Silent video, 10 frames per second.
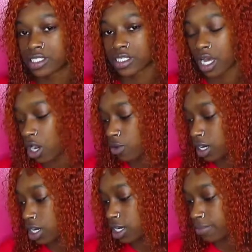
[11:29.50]
So,
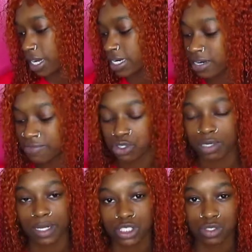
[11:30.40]
um, I didn't even
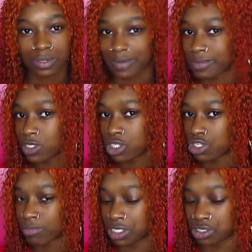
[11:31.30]
drink my juice. I was supposed to
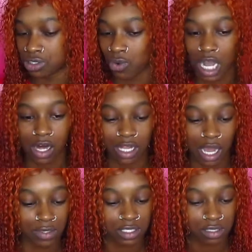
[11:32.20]
drink my juice while I
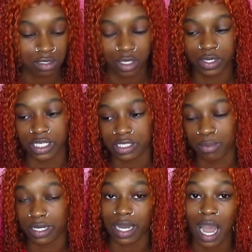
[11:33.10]
was doing this,
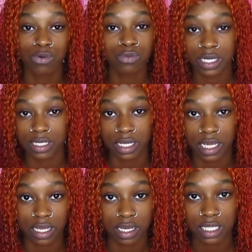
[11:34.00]
but I was ready to
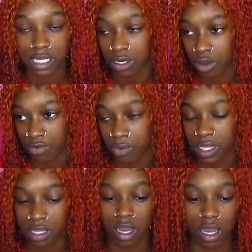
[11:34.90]
get it done and over
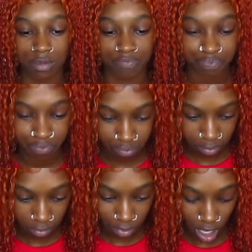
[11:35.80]
with. Um,
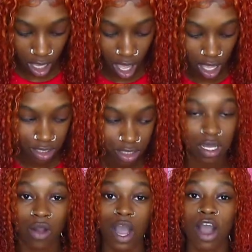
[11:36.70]

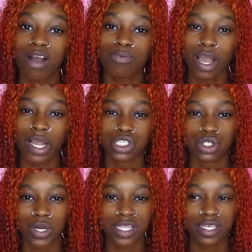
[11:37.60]
so, I hope y'all
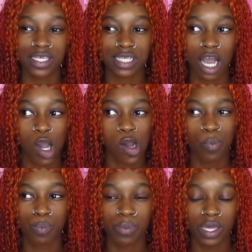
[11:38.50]
enjoyed this. I
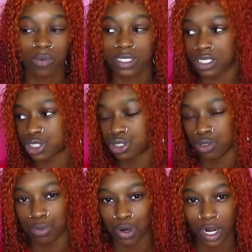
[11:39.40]
hope it wasn't too
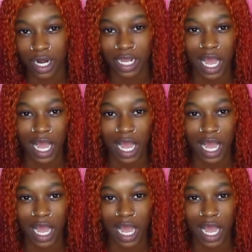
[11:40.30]
boring.